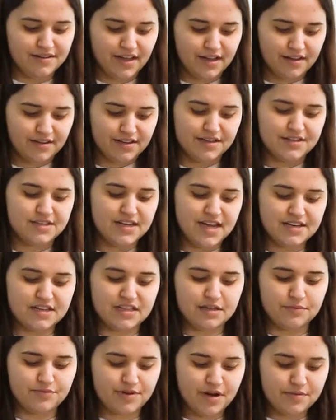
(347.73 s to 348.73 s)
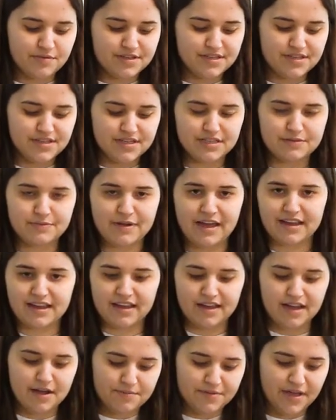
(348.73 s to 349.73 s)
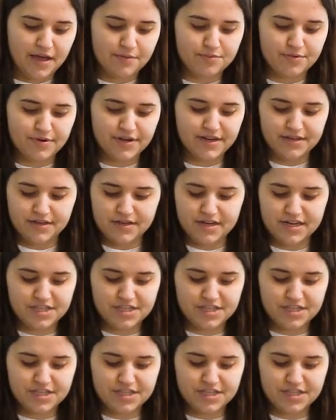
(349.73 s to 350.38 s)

that contained in the premises backing up that point,